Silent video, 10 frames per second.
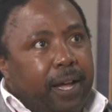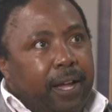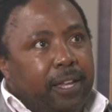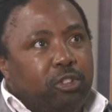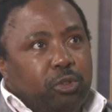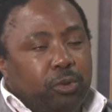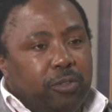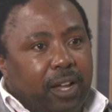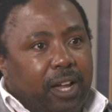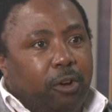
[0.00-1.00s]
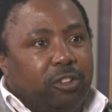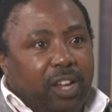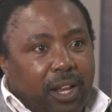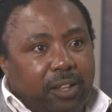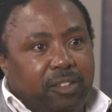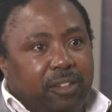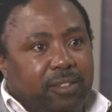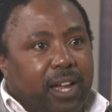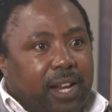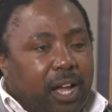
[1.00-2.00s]
issues or challenges
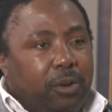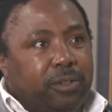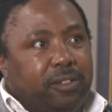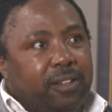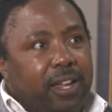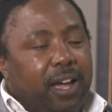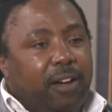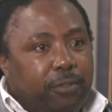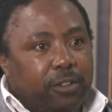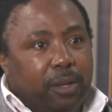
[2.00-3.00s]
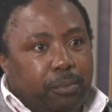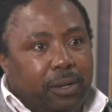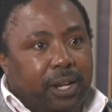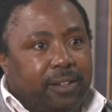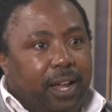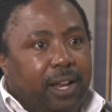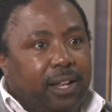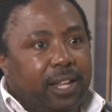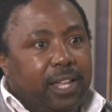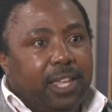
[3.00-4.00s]
around affordable rental
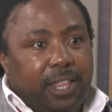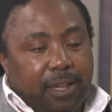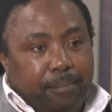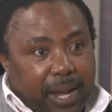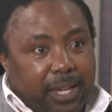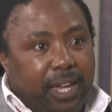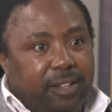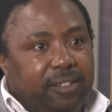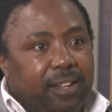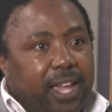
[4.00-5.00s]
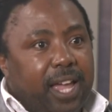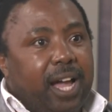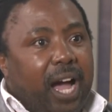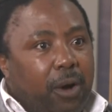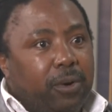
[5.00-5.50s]
in the market. How